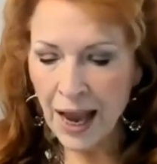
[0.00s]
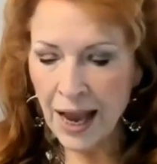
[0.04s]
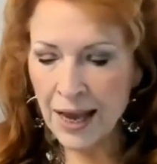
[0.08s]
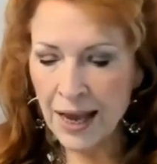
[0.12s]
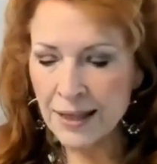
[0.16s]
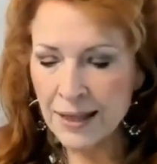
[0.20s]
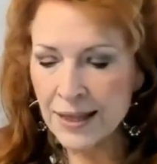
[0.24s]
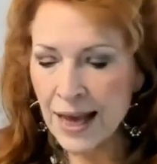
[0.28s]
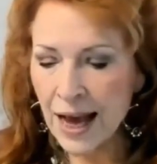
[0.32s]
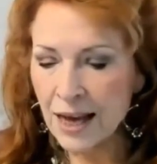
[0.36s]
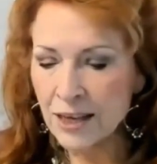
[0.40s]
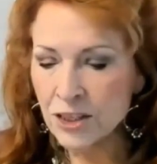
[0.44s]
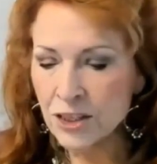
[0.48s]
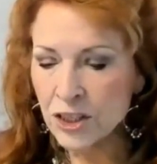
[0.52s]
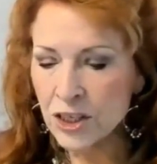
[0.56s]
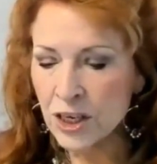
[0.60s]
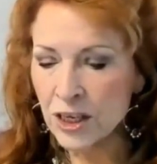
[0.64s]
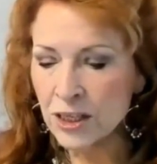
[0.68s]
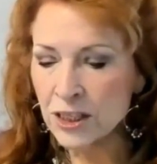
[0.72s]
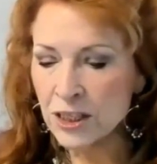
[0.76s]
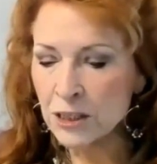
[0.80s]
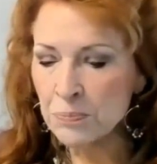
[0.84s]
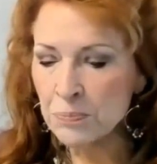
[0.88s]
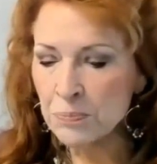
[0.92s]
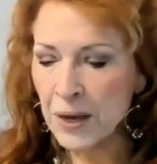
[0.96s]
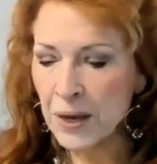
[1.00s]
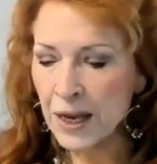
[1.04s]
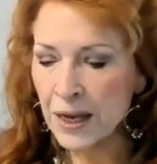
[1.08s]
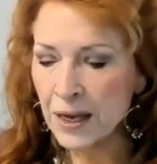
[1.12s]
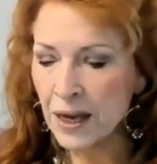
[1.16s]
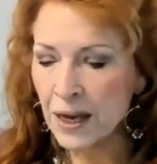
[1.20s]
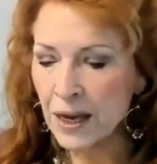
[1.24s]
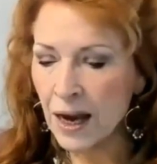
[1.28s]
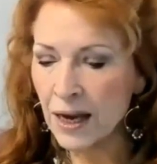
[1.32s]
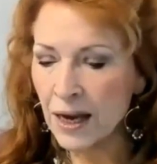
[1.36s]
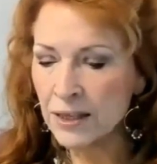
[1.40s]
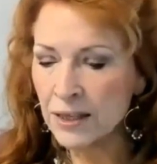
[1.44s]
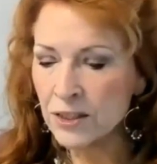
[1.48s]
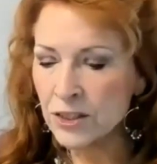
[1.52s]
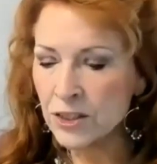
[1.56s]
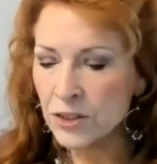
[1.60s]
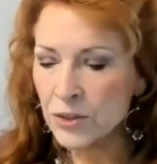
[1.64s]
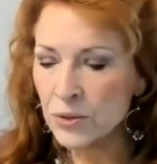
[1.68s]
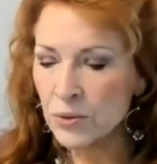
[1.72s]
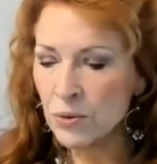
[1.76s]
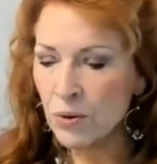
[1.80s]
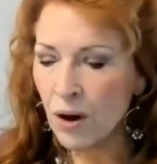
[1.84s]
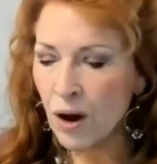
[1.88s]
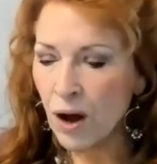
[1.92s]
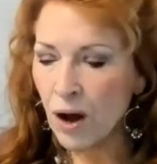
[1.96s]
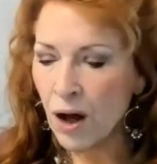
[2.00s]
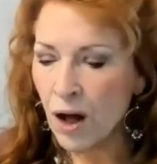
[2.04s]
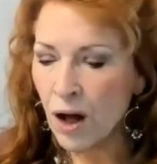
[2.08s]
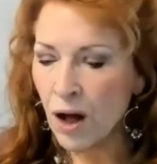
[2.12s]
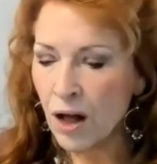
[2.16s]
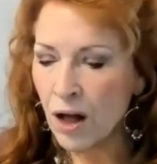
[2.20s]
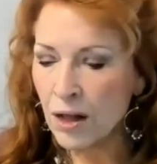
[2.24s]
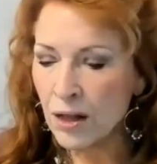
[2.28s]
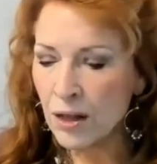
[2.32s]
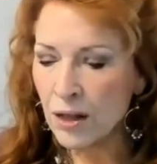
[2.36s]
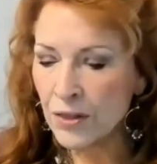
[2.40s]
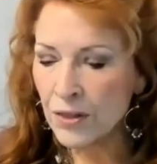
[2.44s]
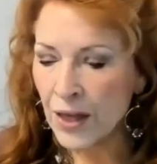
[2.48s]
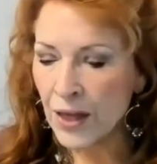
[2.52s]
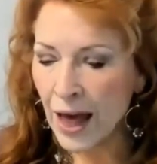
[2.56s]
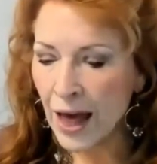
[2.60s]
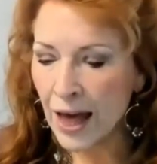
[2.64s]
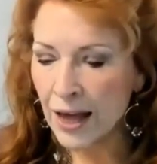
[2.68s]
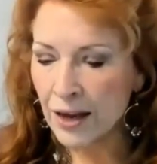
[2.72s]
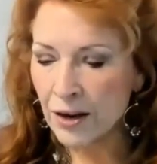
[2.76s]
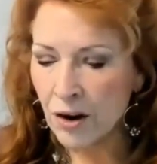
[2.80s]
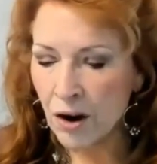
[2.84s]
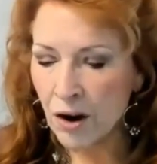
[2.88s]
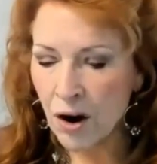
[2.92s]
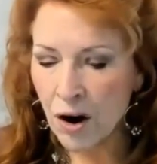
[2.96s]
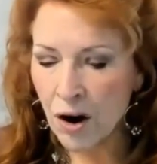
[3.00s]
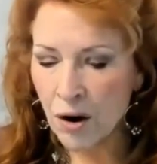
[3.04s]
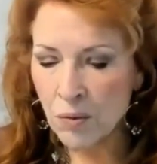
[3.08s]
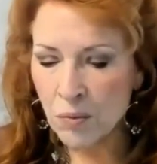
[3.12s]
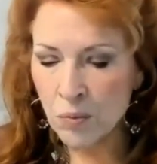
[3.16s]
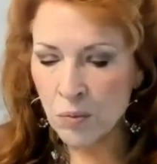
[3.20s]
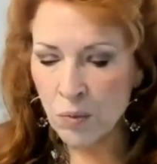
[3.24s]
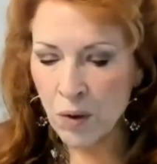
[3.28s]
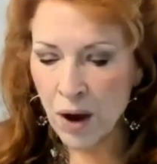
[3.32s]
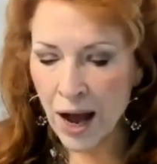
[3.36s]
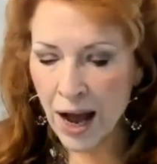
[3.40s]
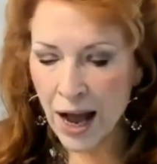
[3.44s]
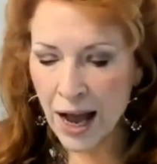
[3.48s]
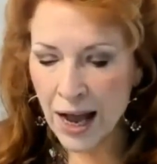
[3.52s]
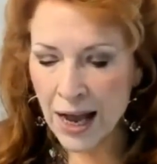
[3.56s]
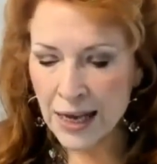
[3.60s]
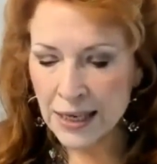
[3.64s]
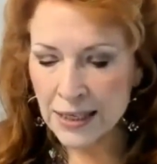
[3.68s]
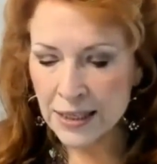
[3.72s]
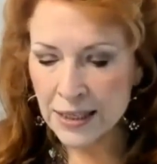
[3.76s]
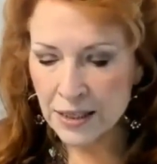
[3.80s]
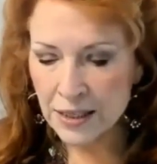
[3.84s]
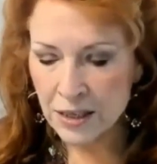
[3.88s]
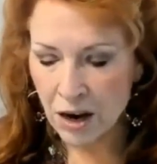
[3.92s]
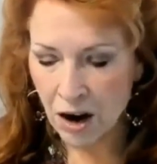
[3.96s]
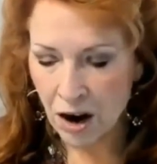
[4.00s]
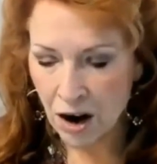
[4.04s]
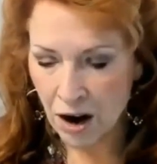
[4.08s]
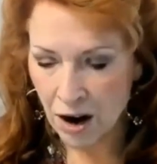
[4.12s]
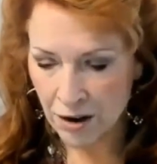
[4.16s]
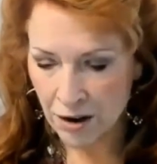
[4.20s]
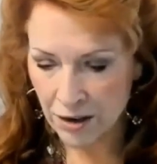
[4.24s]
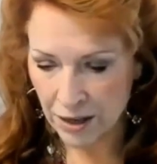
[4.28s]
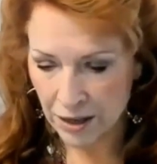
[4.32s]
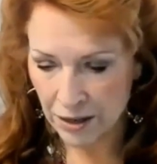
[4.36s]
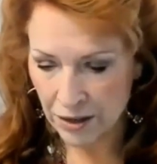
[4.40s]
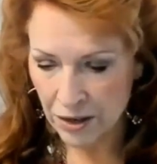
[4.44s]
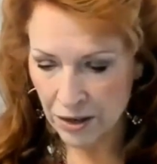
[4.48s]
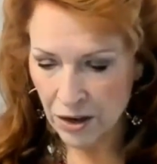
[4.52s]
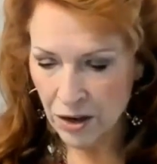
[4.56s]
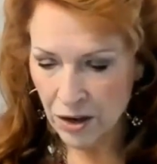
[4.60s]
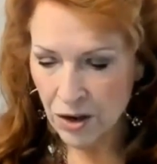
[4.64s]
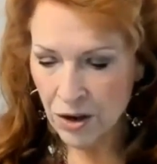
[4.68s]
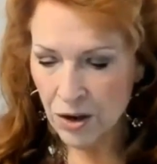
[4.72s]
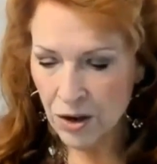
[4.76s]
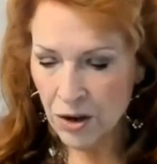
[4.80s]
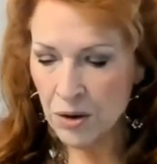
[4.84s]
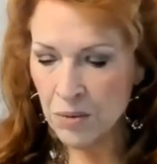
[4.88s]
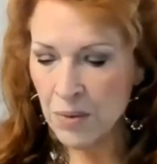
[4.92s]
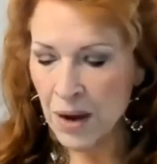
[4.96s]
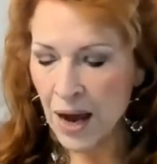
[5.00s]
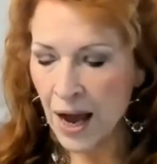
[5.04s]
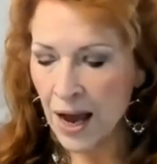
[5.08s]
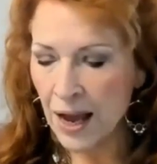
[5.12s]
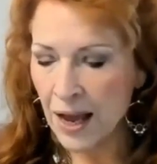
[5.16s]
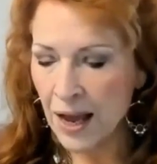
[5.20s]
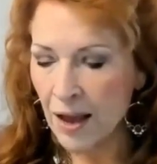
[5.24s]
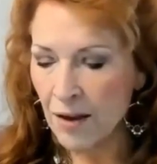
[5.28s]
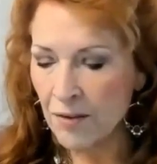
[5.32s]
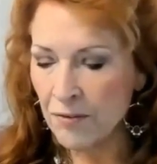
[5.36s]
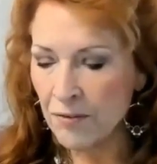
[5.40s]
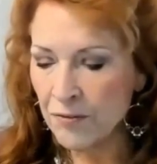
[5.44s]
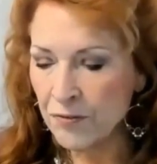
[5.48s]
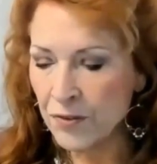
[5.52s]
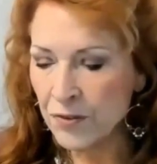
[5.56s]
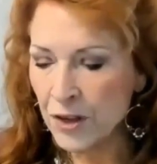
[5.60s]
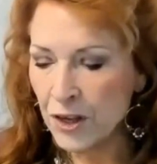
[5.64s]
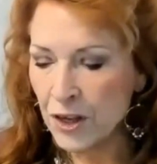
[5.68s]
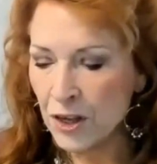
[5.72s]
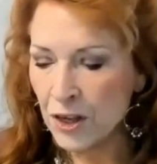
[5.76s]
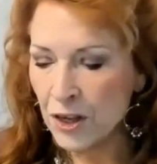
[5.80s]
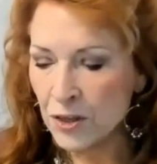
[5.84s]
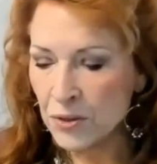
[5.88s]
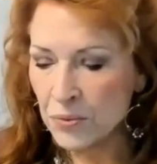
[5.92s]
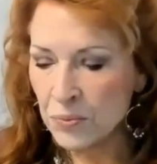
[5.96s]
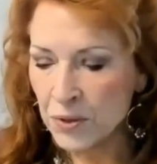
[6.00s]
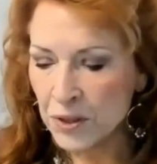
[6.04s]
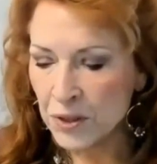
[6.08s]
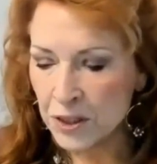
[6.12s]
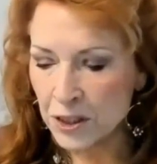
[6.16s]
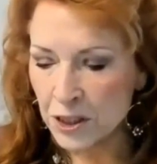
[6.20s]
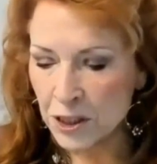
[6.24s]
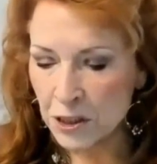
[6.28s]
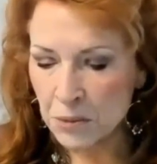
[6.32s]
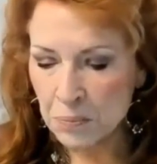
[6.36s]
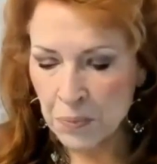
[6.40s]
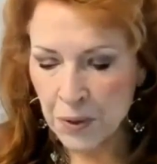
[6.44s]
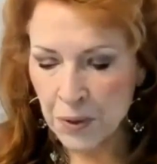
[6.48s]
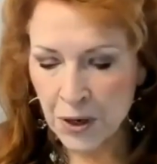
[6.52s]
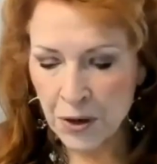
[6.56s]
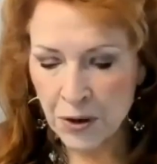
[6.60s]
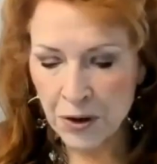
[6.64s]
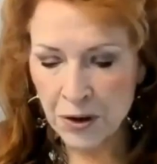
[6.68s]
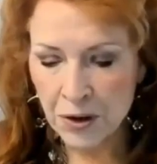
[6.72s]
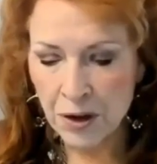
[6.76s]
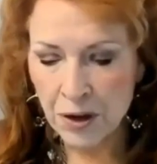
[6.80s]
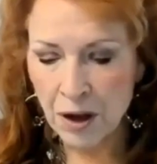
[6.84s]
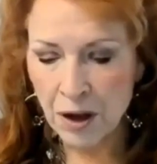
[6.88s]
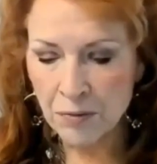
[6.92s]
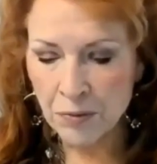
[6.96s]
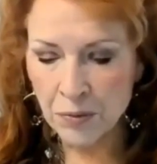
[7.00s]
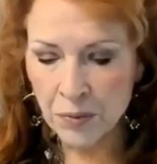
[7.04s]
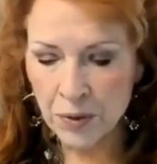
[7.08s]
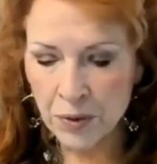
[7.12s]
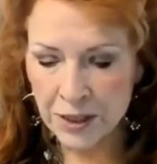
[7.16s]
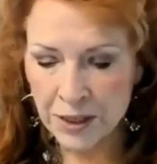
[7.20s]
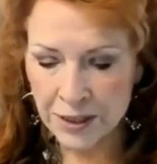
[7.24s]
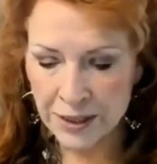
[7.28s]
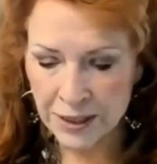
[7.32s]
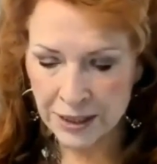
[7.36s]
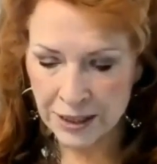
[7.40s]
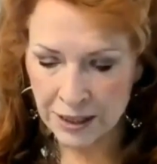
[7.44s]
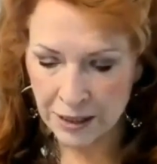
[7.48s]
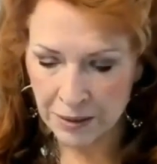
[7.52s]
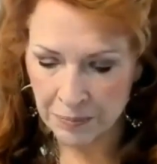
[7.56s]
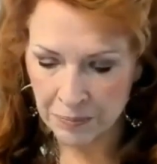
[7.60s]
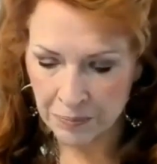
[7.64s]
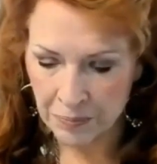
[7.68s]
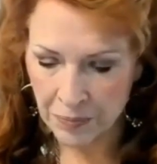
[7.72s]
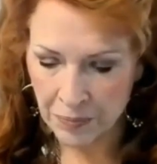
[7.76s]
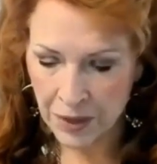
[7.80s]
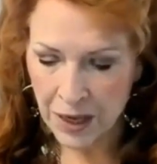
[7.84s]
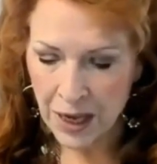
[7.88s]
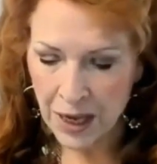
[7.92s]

And thou shalt speak unto all that are wise hearted, whom I have filled with the spirit of wisdom,